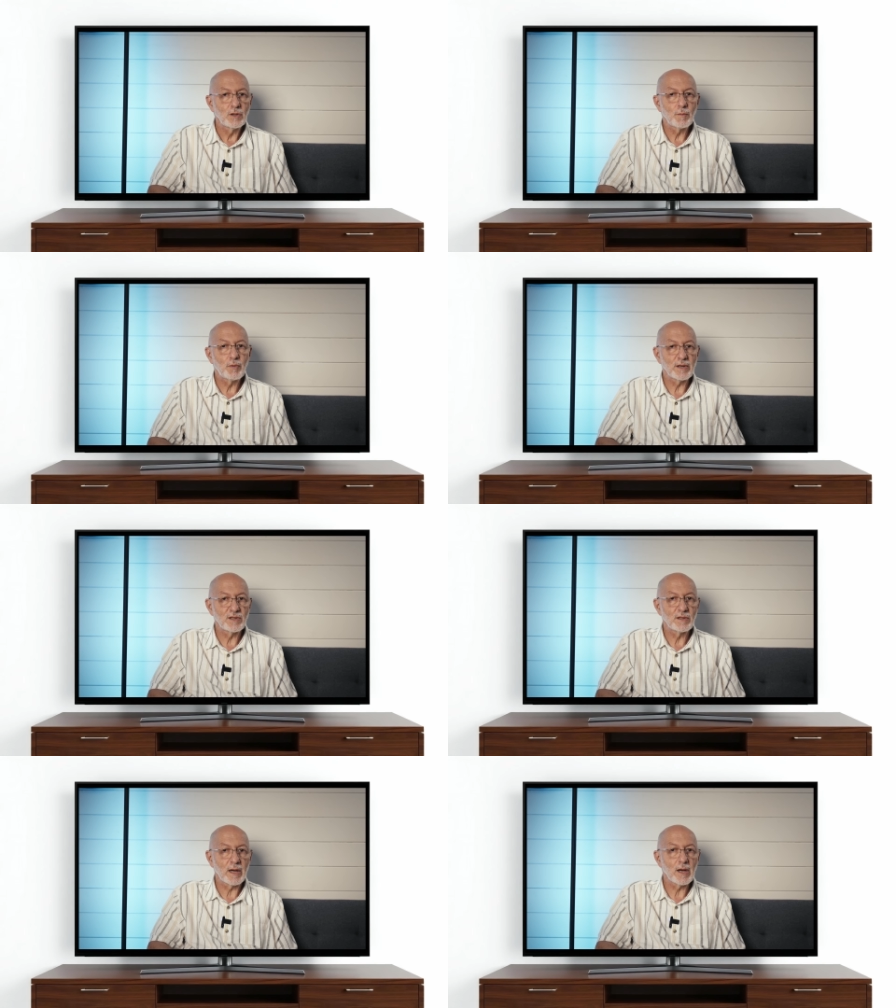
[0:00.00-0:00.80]
to
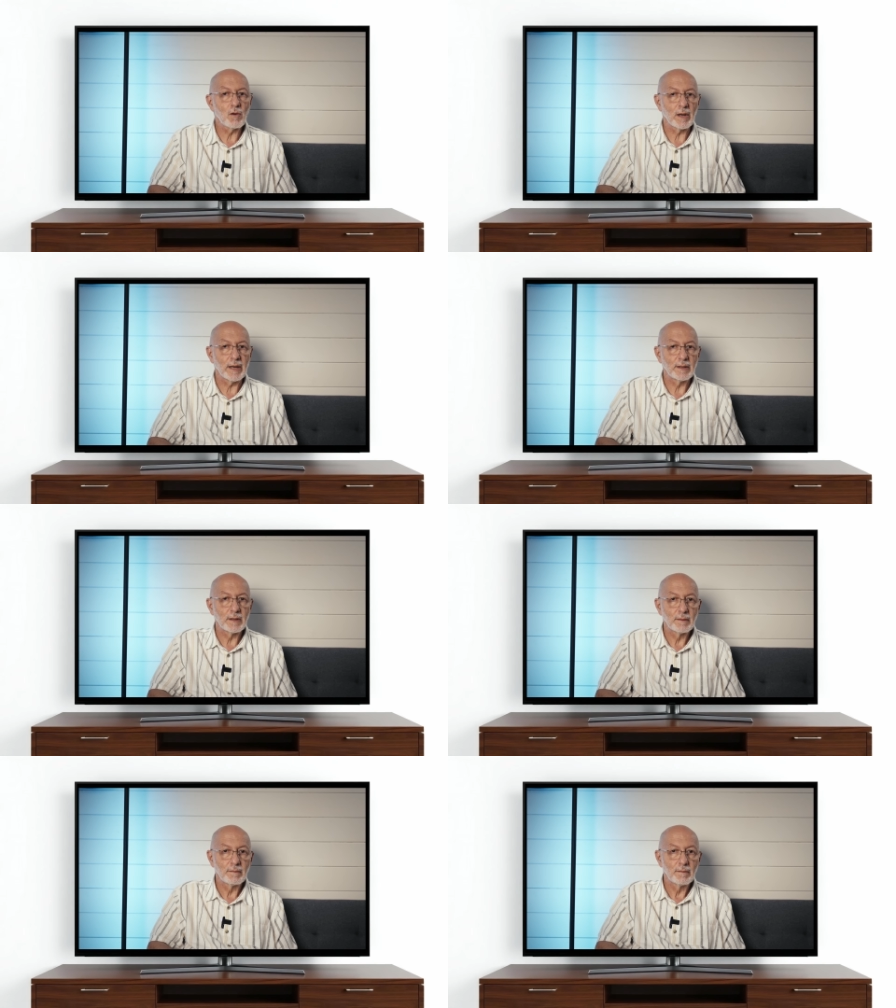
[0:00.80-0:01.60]
present-day OLED.
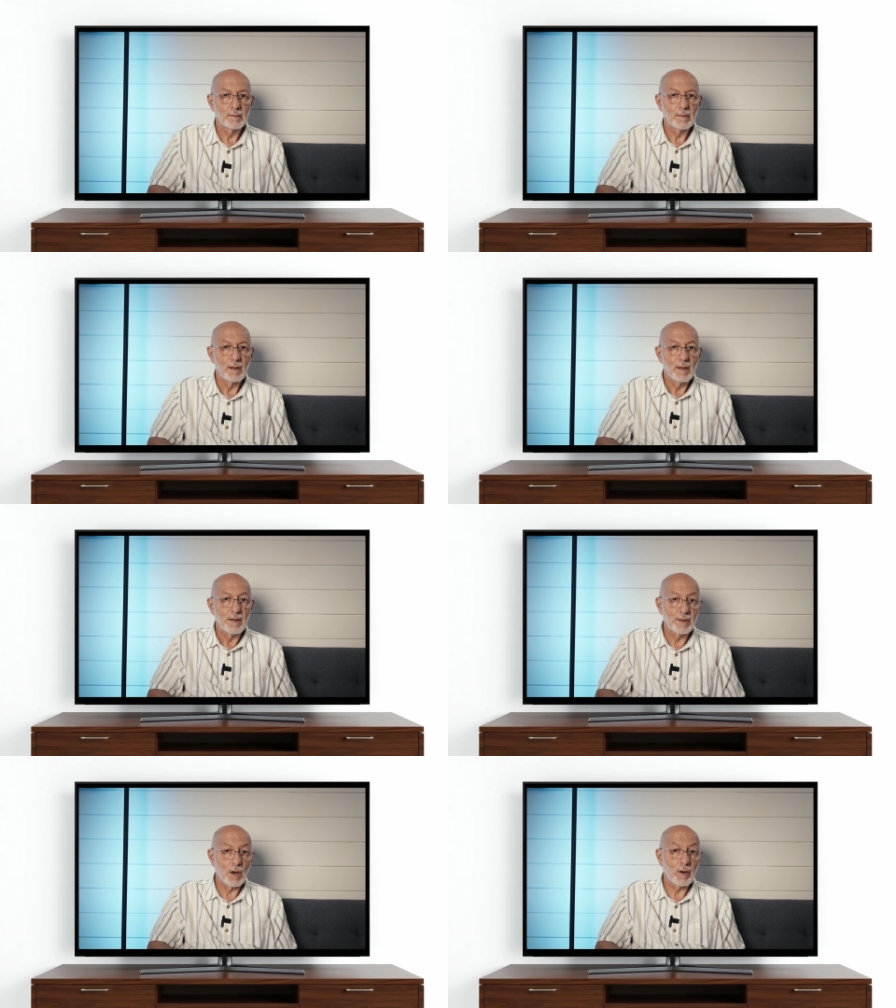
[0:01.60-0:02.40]

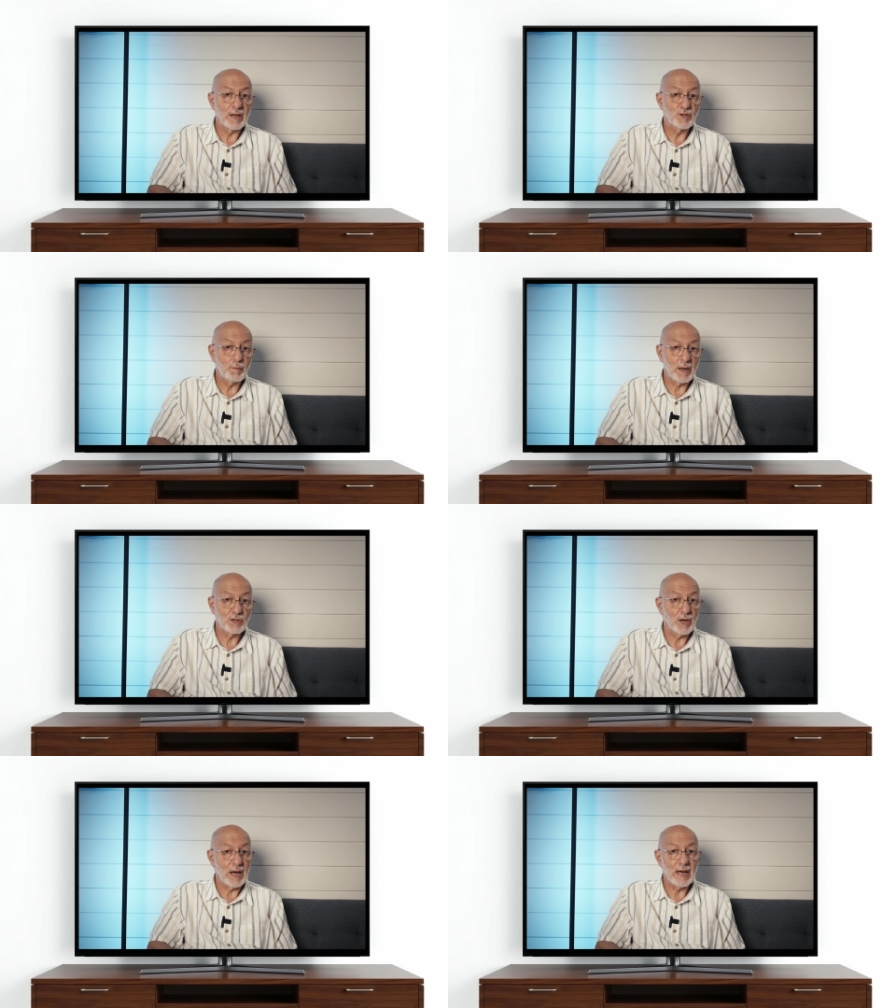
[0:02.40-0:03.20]
The OLED's
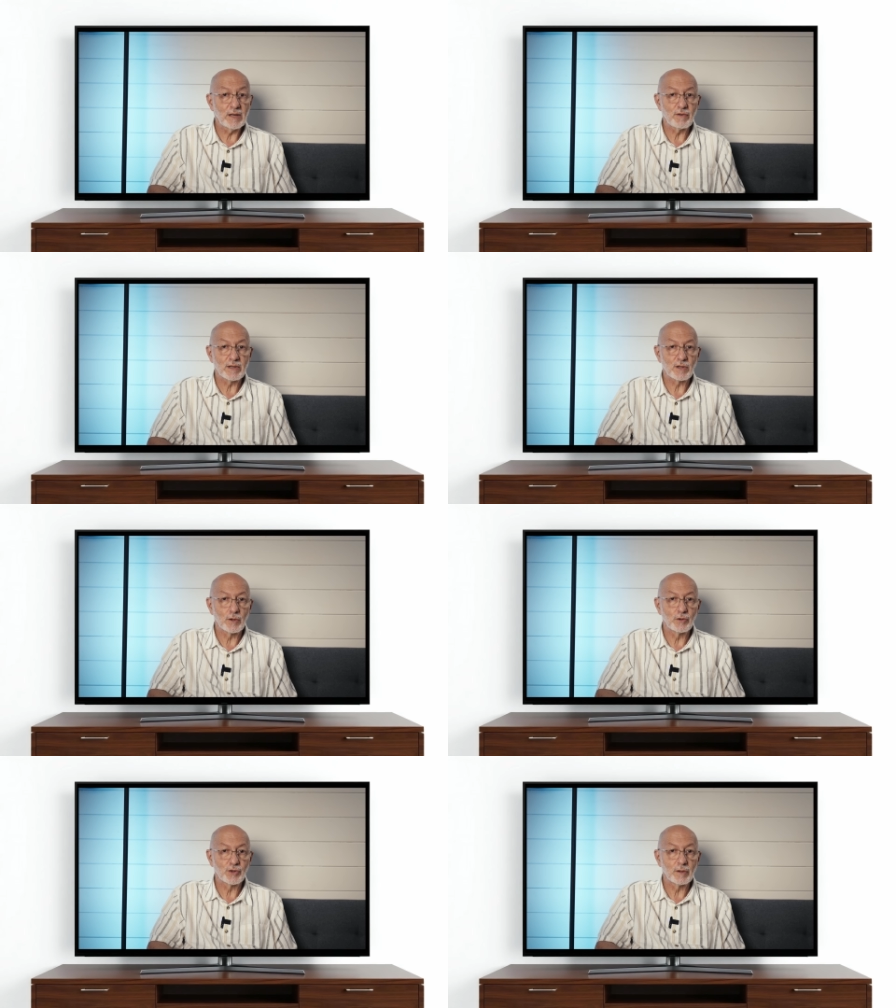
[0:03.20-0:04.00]
picture and
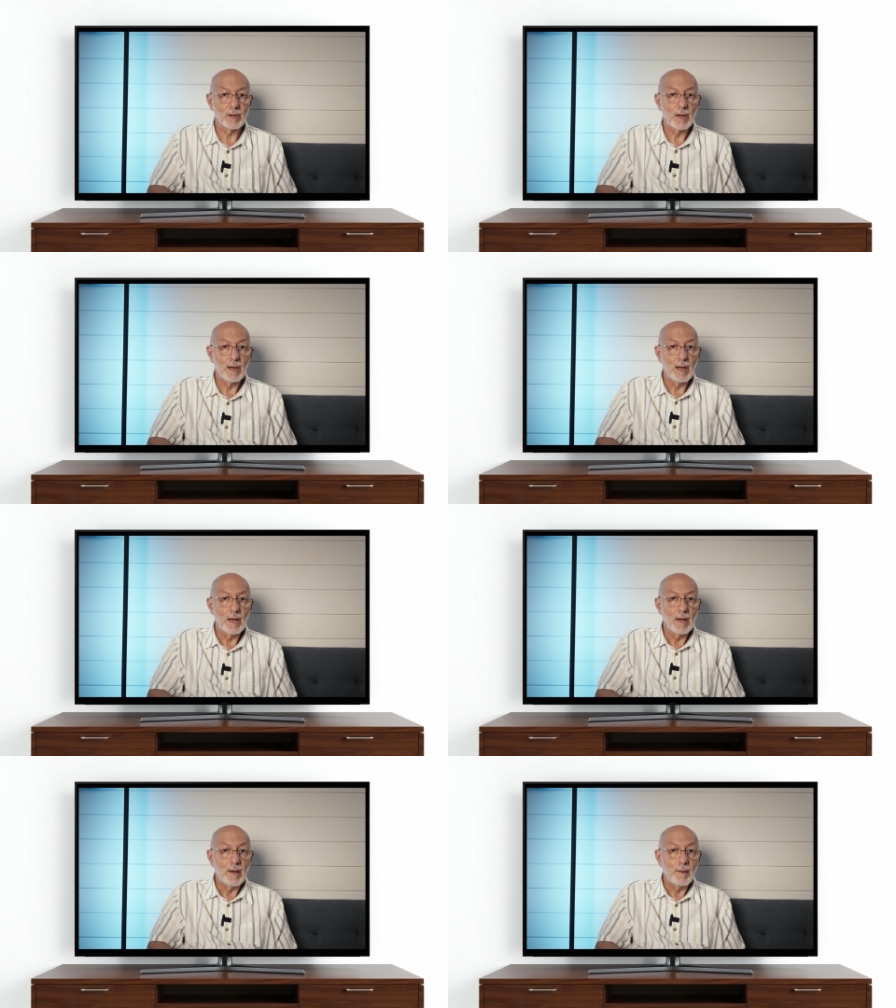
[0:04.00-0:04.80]
resolution
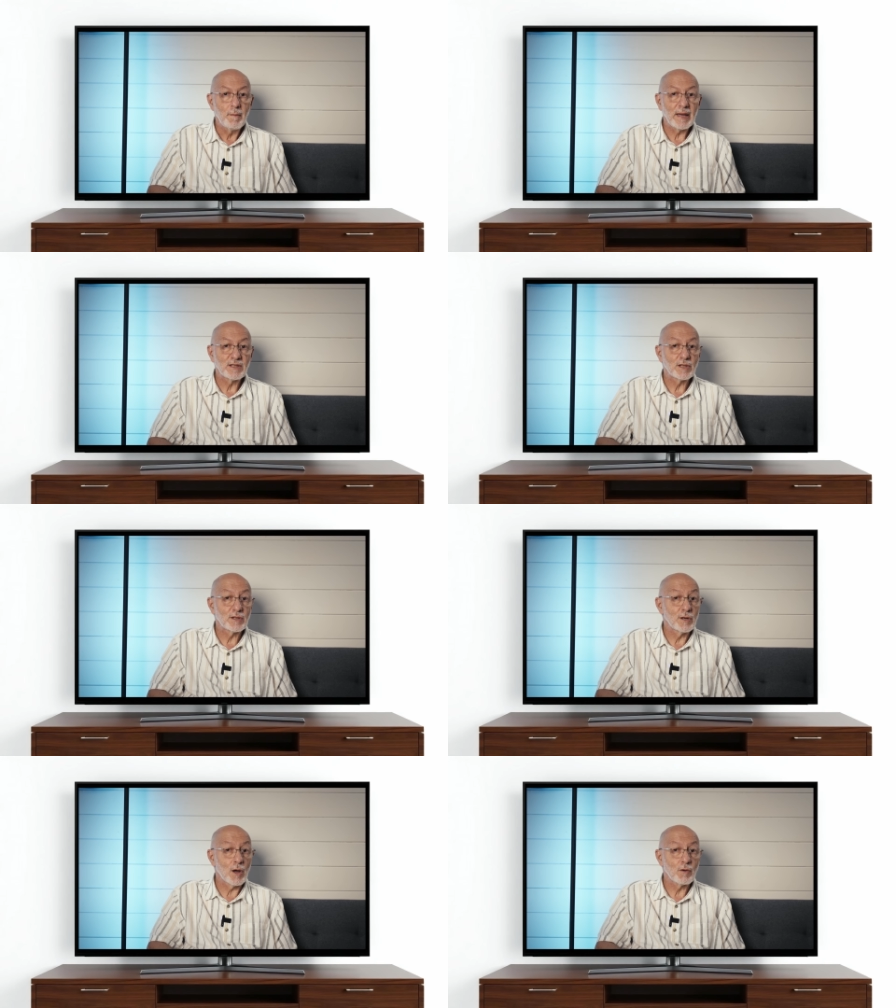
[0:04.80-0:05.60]
makes it
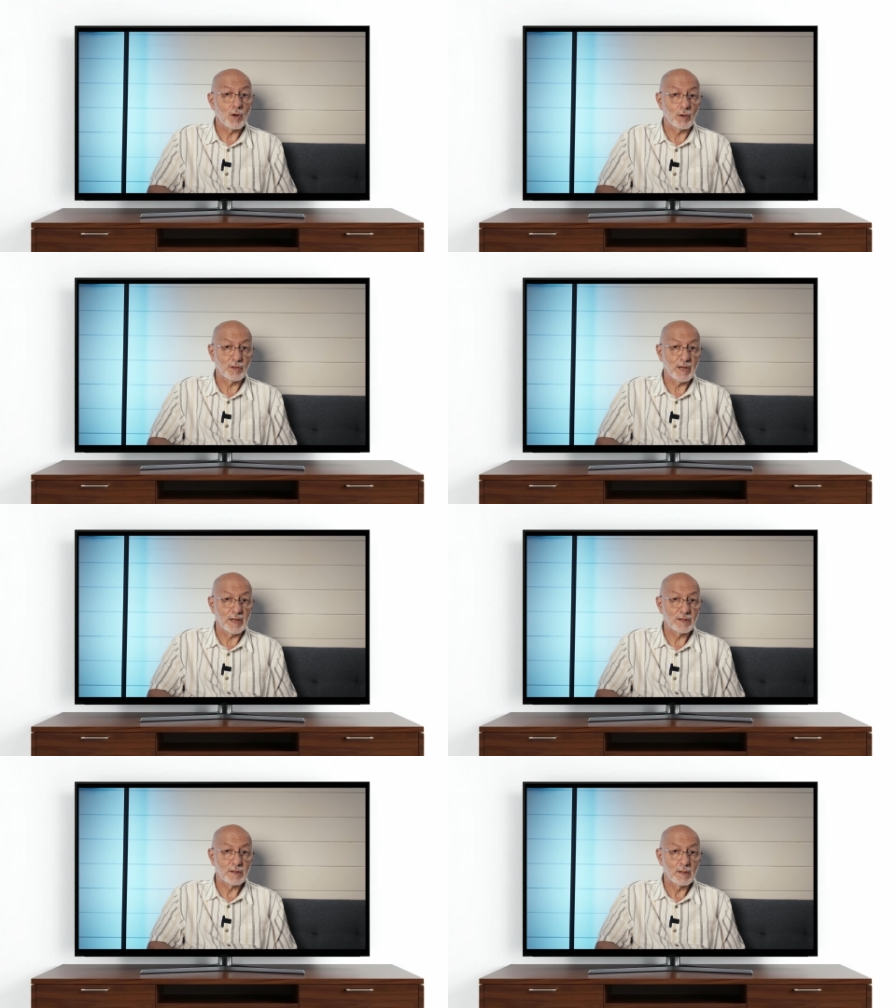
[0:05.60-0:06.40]
a no
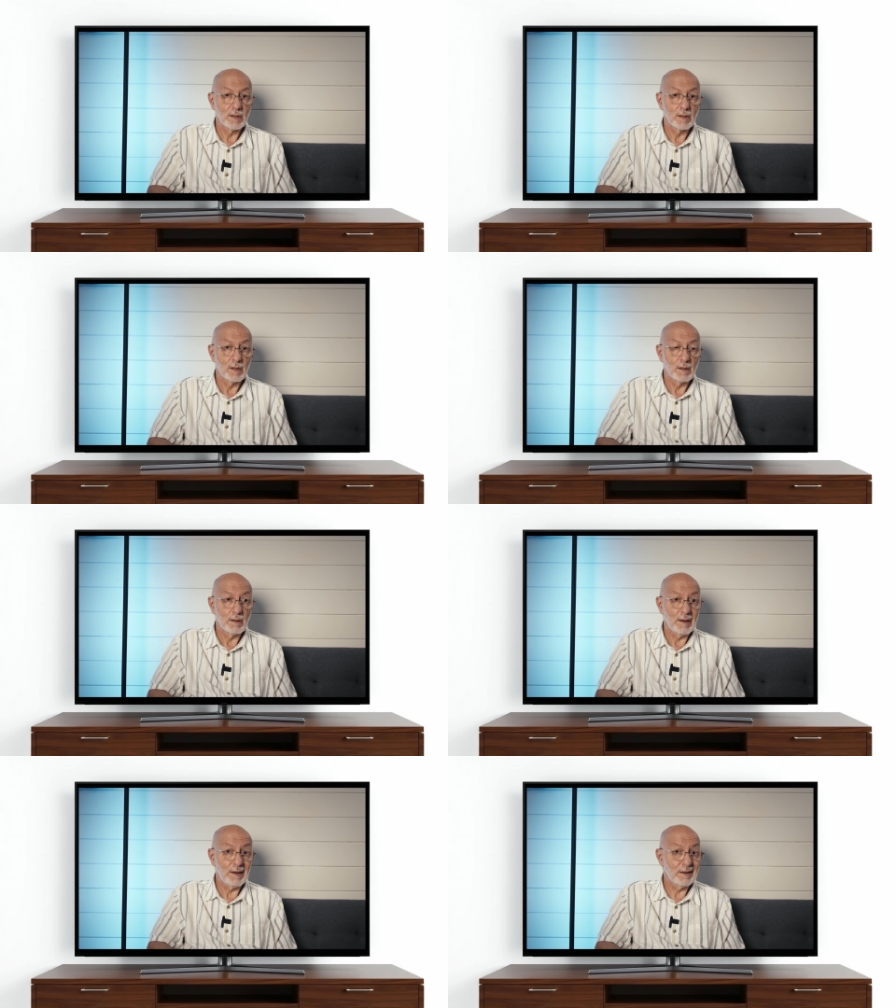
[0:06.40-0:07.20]
contest.
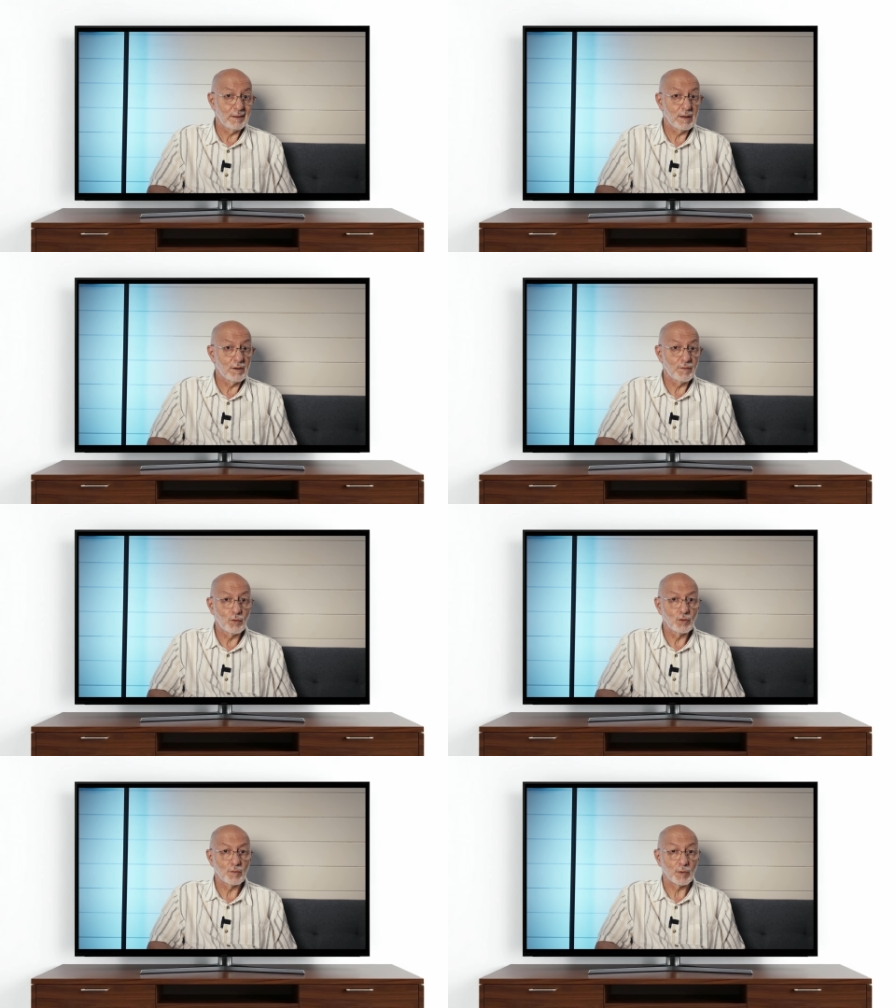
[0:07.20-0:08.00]
And they're
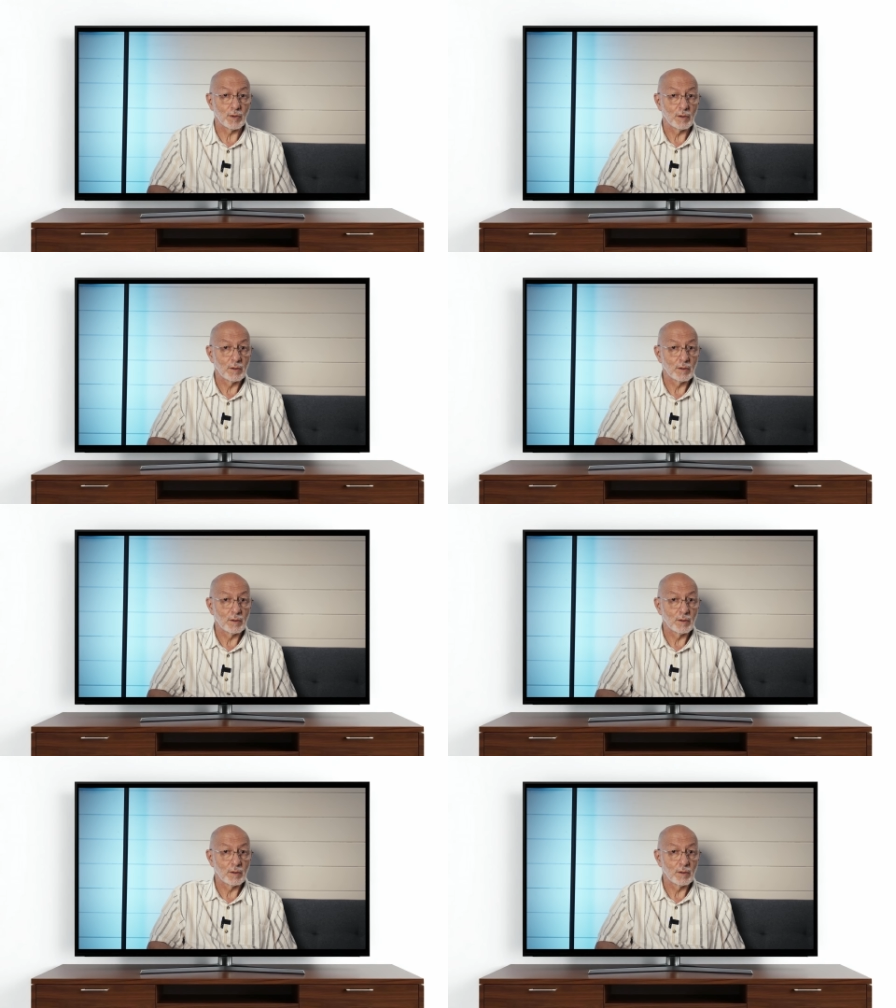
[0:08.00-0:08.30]
affordable.